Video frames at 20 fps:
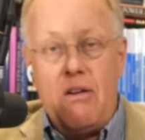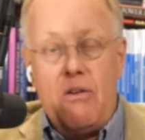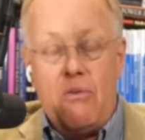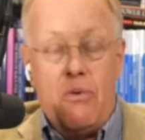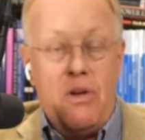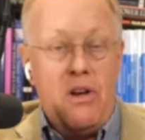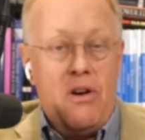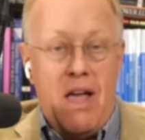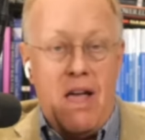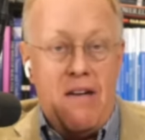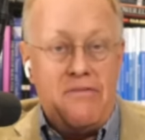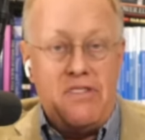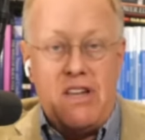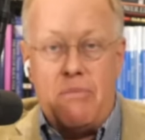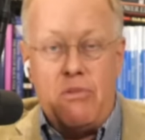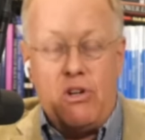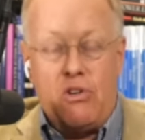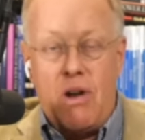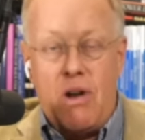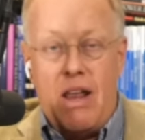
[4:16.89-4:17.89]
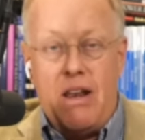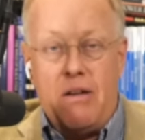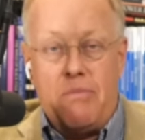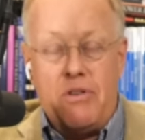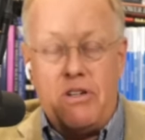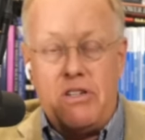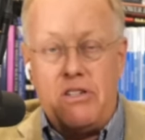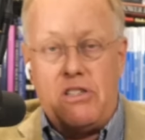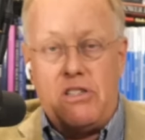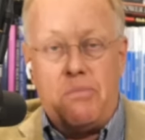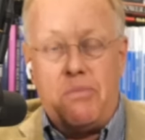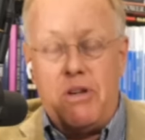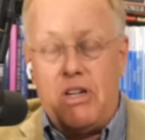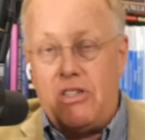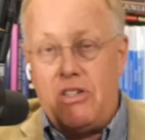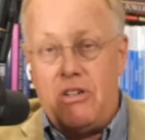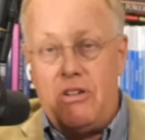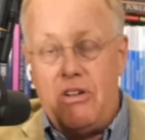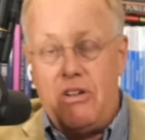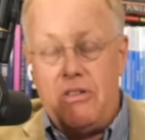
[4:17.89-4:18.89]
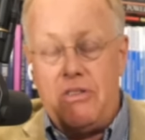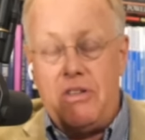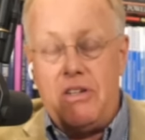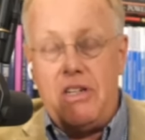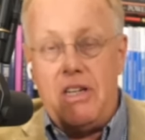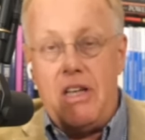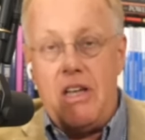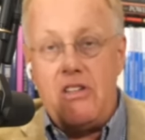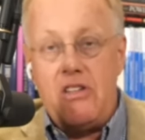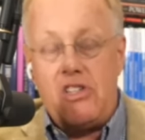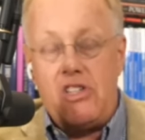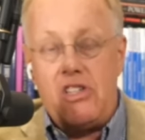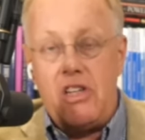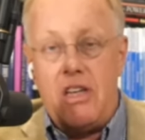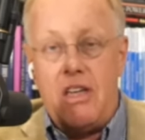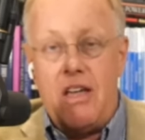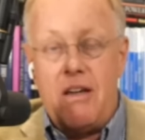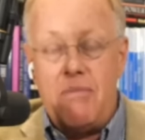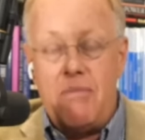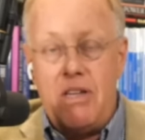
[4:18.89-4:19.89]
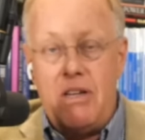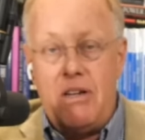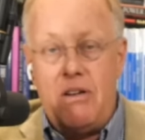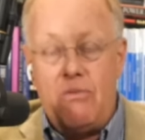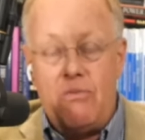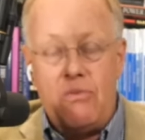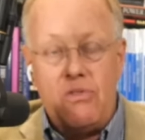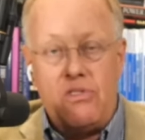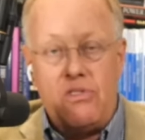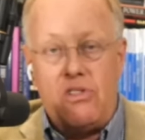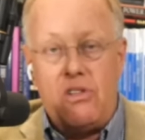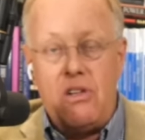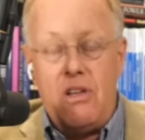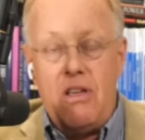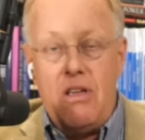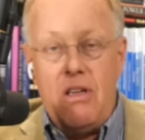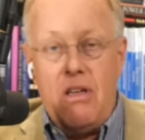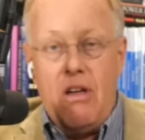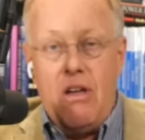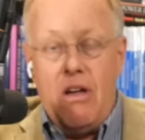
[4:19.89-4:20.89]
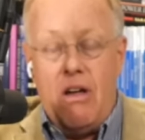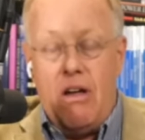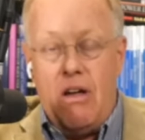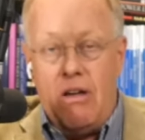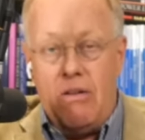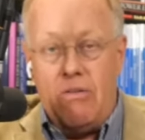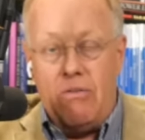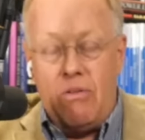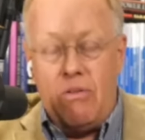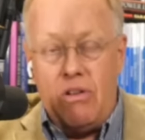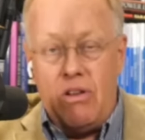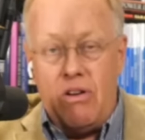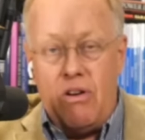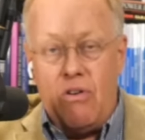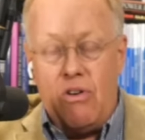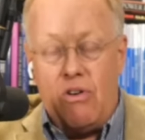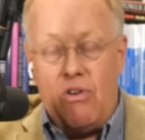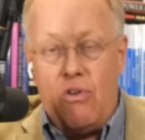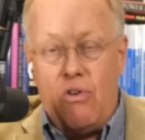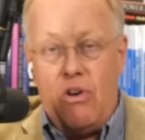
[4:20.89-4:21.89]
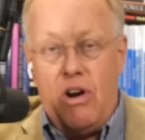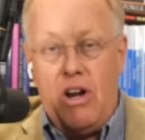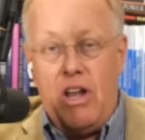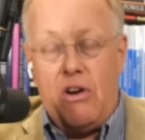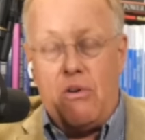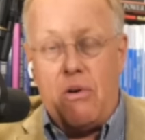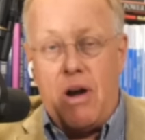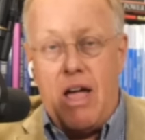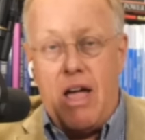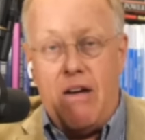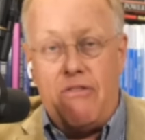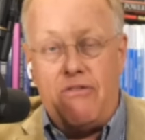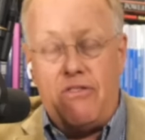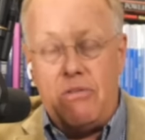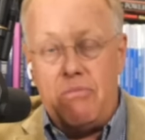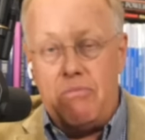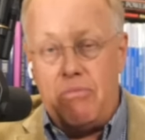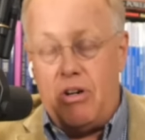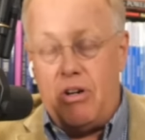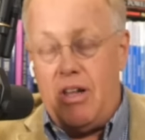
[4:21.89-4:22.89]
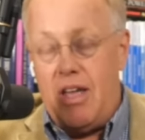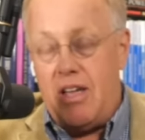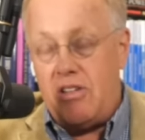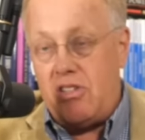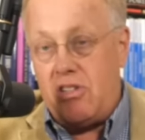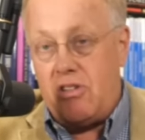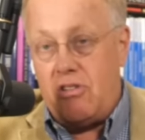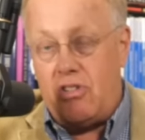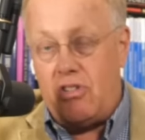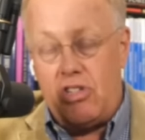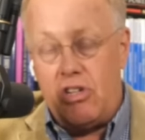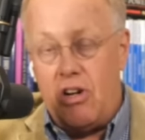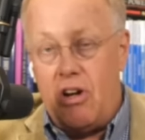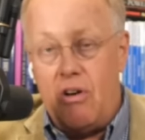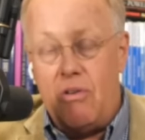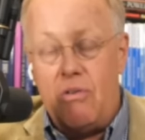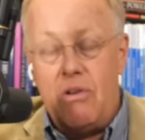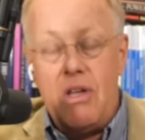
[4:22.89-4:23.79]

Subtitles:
We don't have democratic participation. Look at the DNC. I mean, it was, a choreographed burlesque show.